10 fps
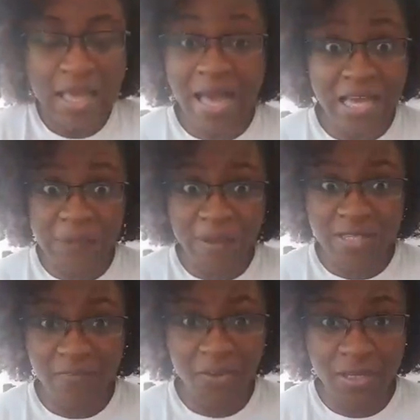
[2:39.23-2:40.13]

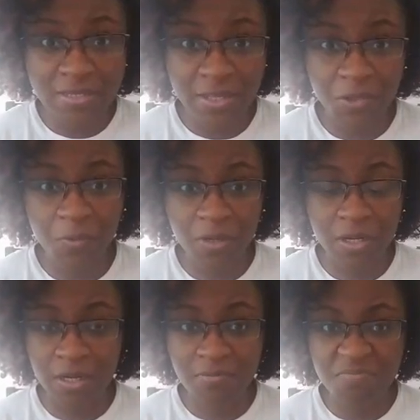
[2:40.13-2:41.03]
aspects of your list that you
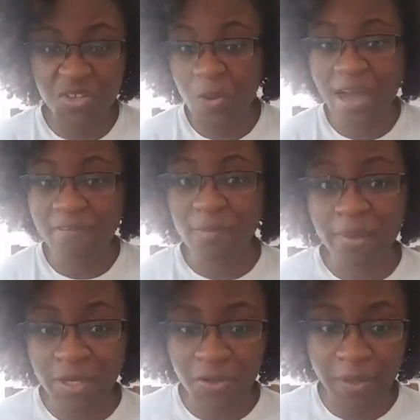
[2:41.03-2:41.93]
haven't
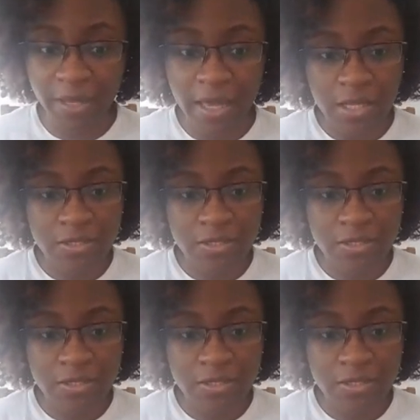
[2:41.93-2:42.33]
been doing.